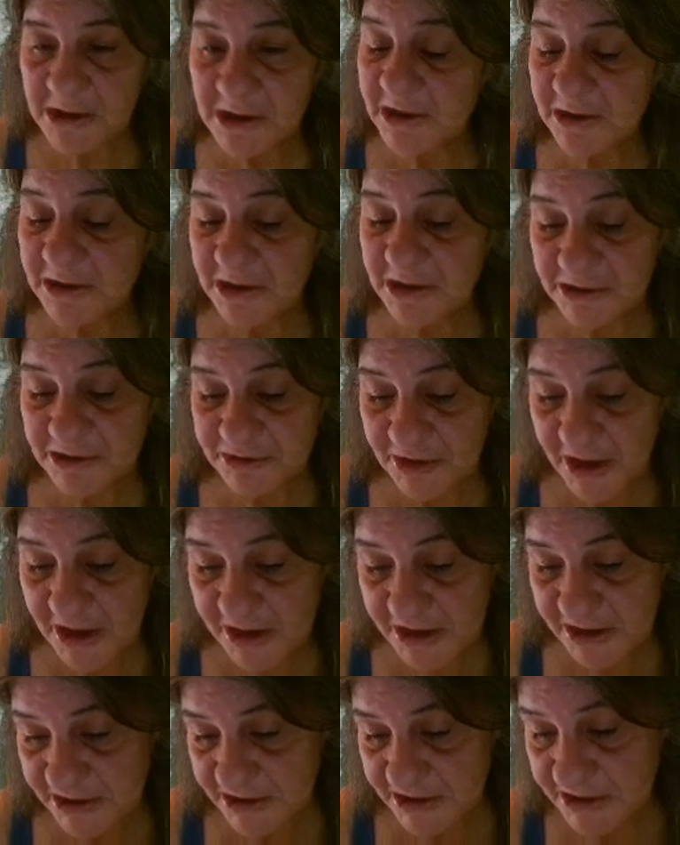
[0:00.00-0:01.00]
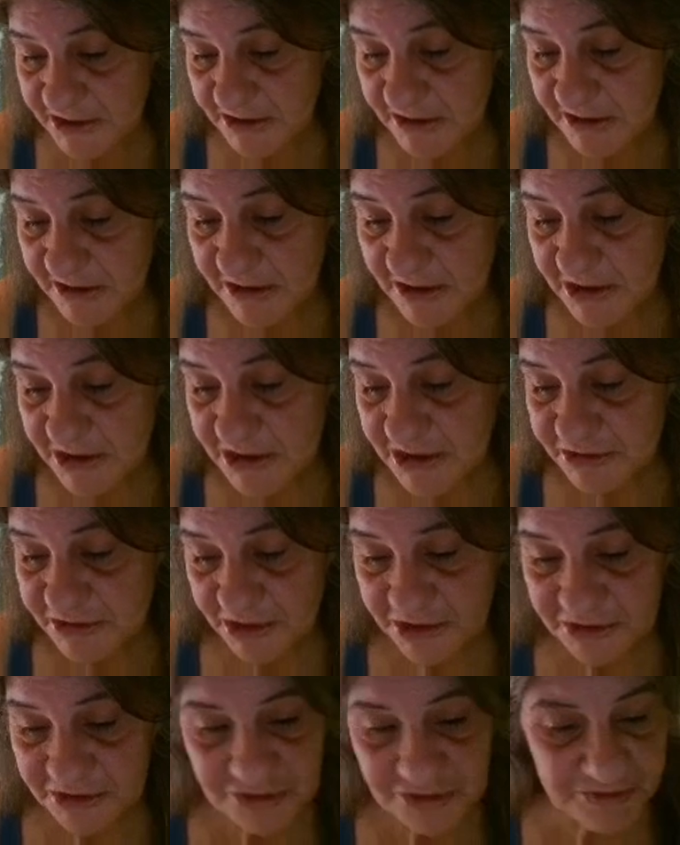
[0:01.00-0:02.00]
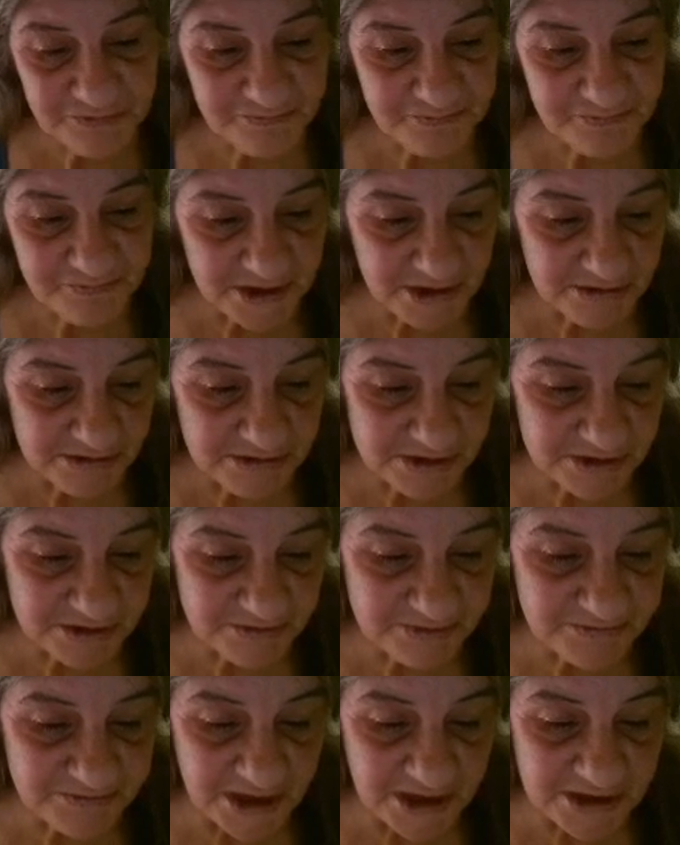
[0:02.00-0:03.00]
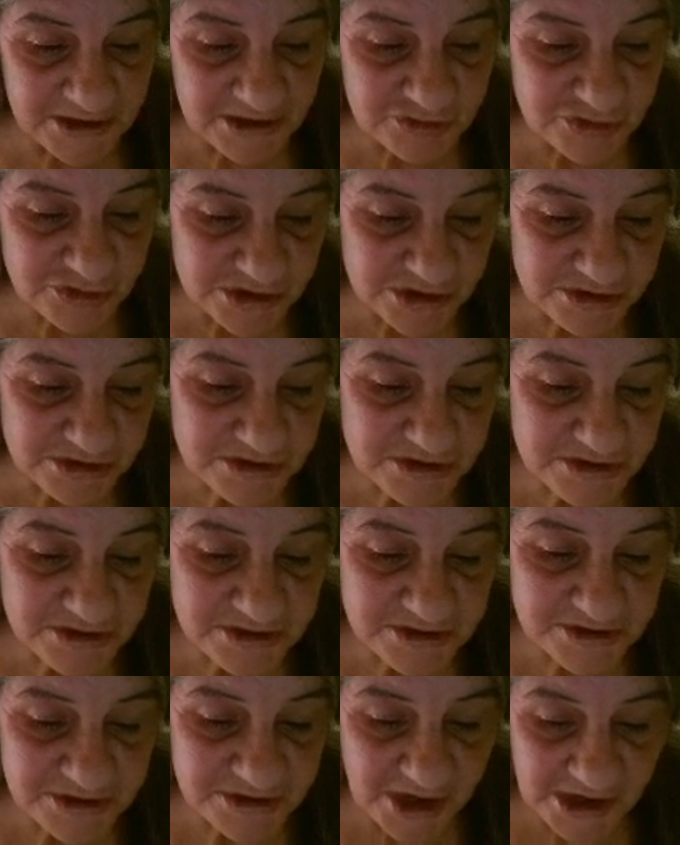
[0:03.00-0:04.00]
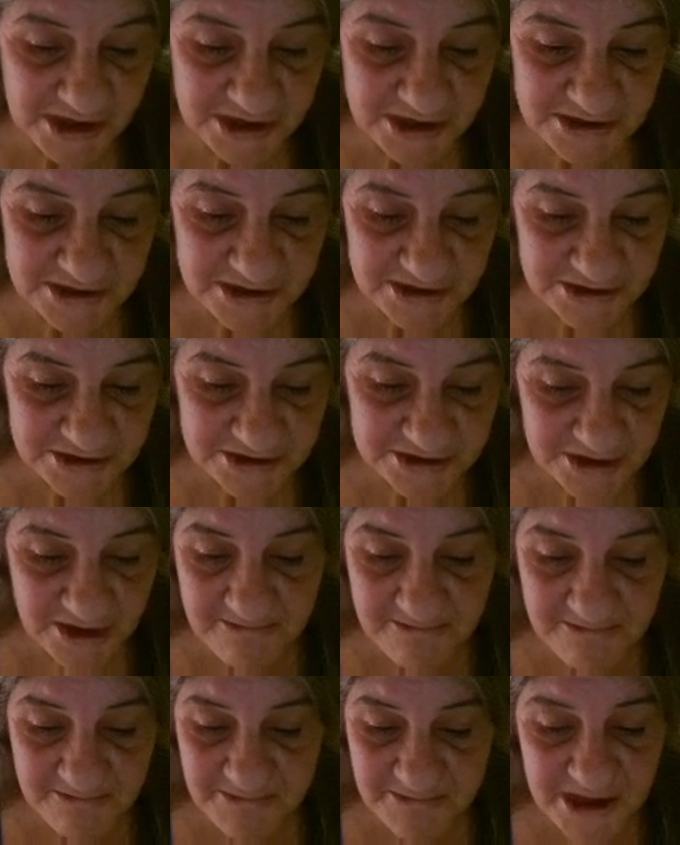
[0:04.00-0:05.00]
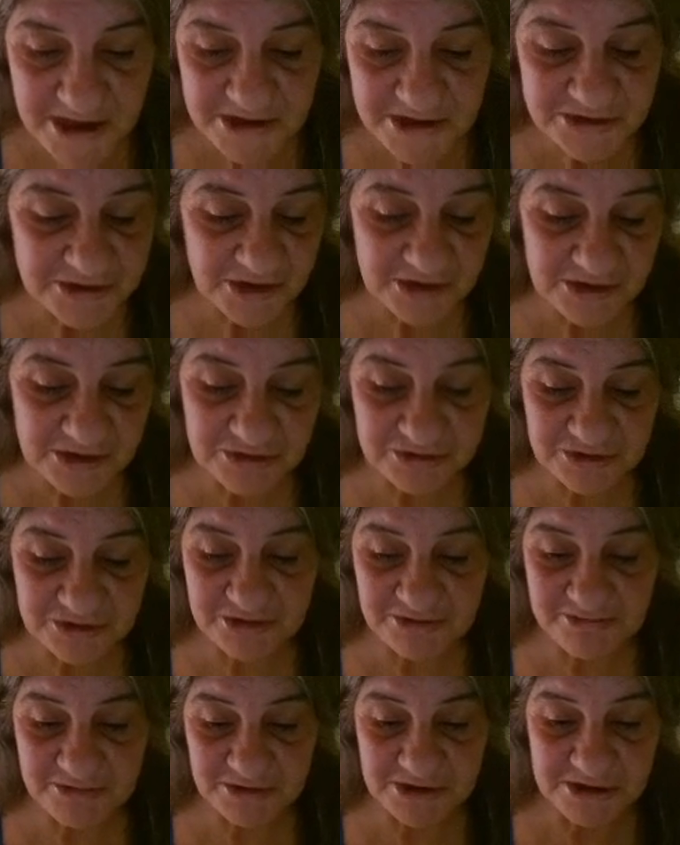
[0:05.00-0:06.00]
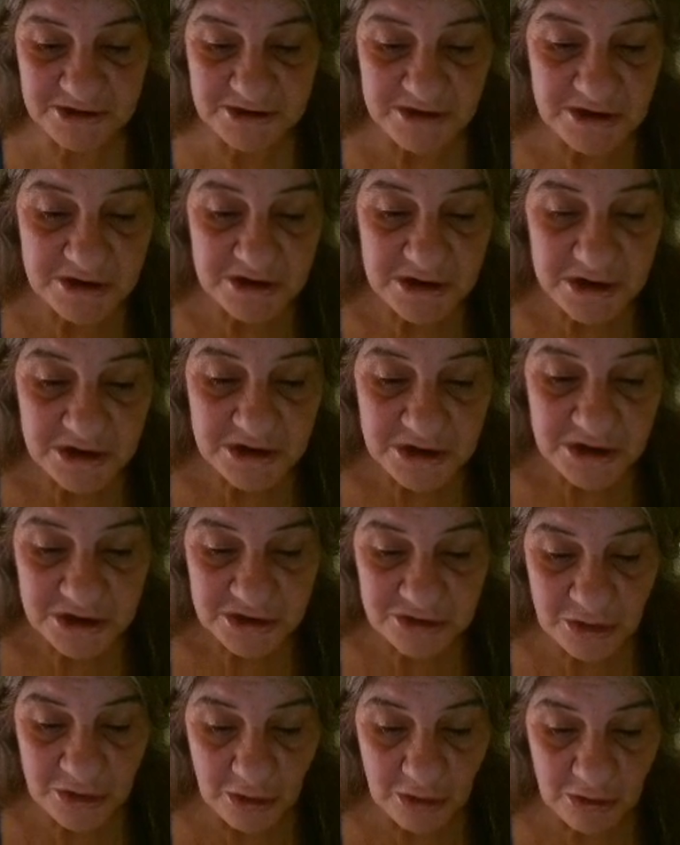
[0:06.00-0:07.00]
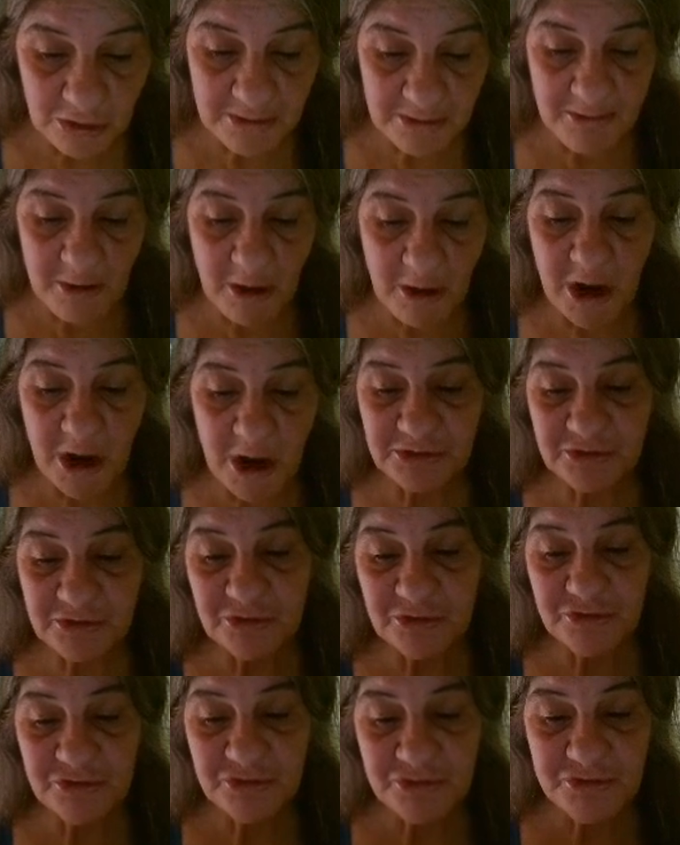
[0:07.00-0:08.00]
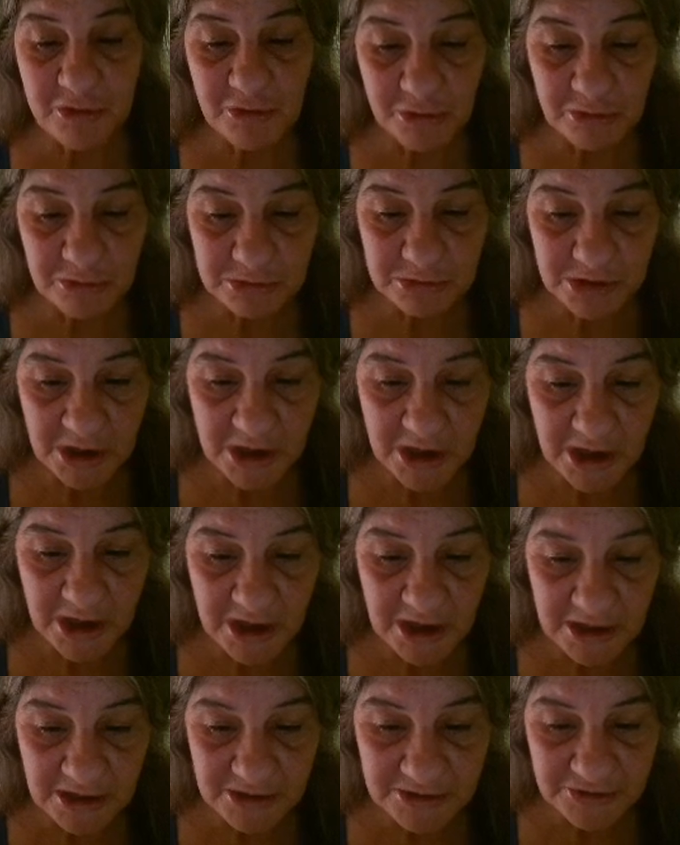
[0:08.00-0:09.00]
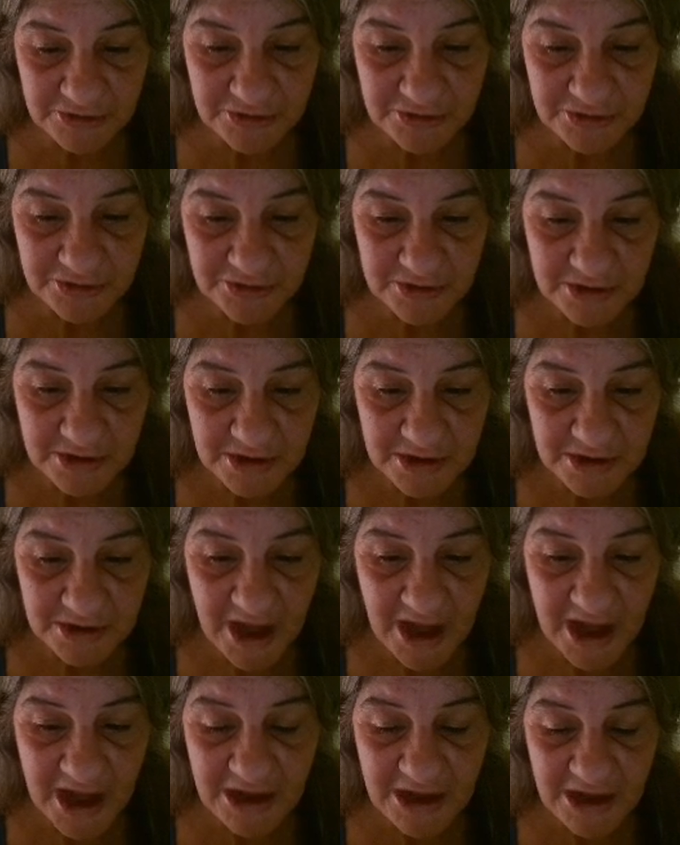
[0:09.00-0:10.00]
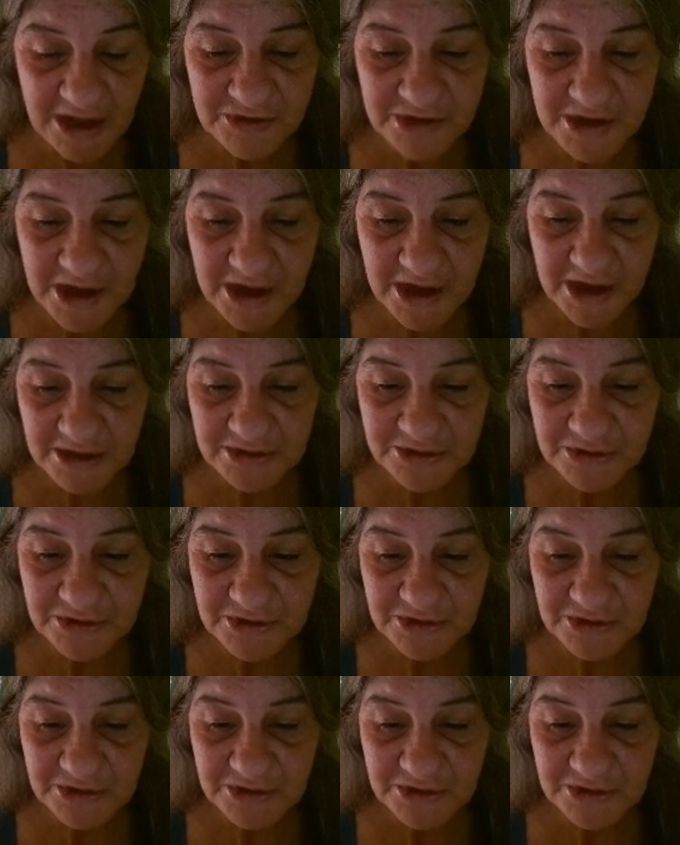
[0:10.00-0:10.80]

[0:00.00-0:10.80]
and anxiety, such as feelings of tension, tightness, and pain sensitivity. Yoga postures known as asanas,